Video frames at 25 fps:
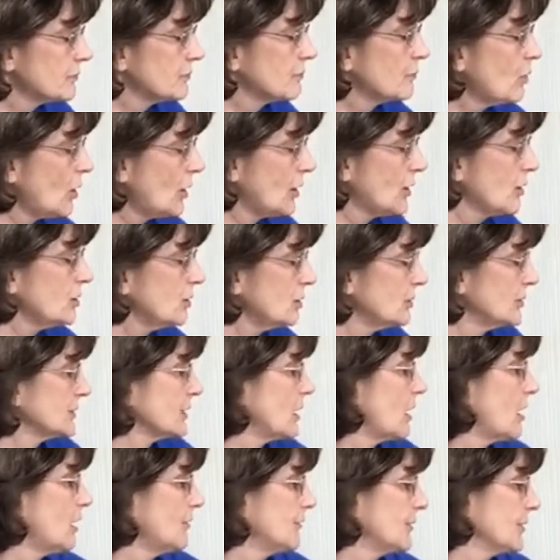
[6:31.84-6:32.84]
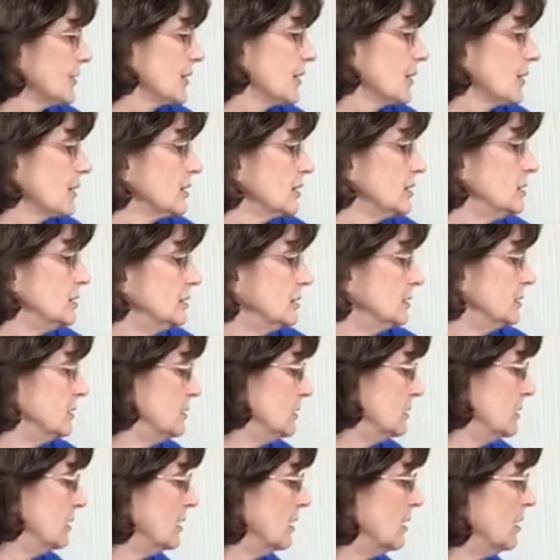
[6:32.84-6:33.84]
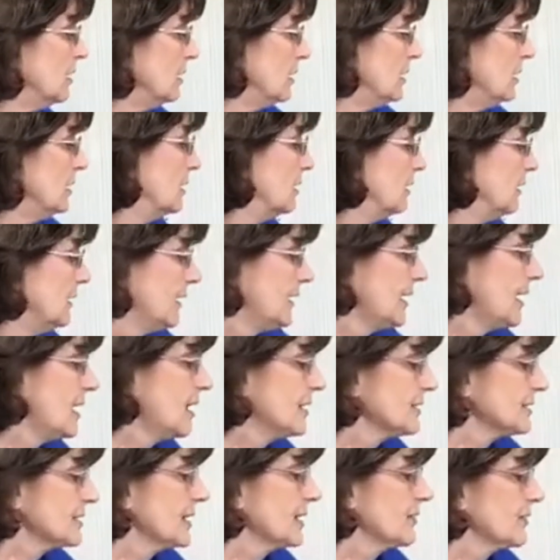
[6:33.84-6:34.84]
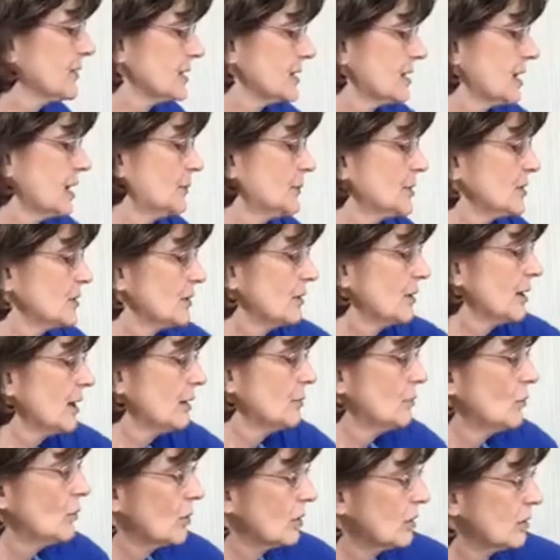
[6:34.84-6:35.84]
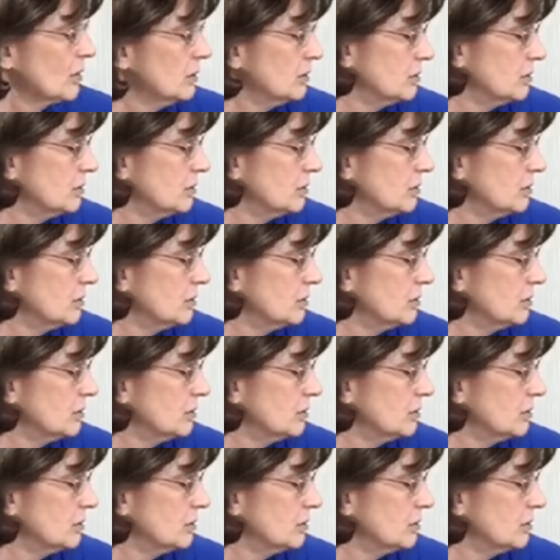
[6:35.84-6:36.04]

particles off of there. And I'll take the time to do that more